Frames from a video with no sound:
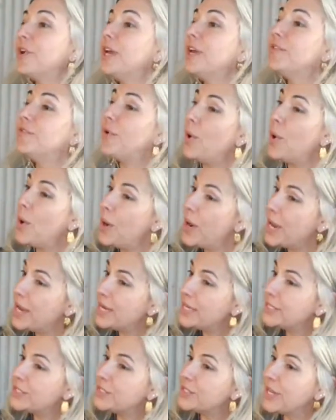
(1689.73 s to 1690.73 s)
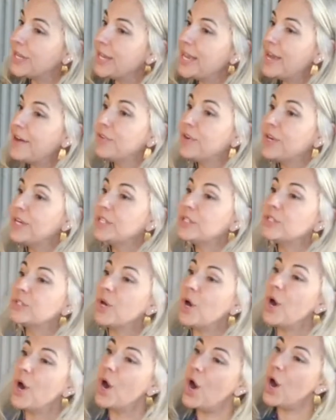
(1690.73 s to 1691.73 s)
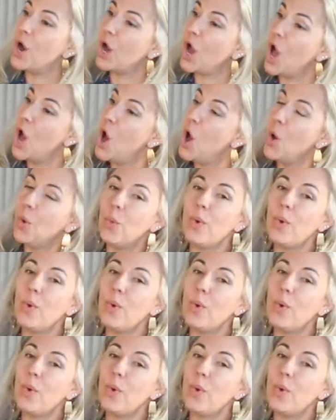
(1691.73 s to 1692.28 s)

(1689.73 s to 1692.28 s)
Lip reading: voice and every song,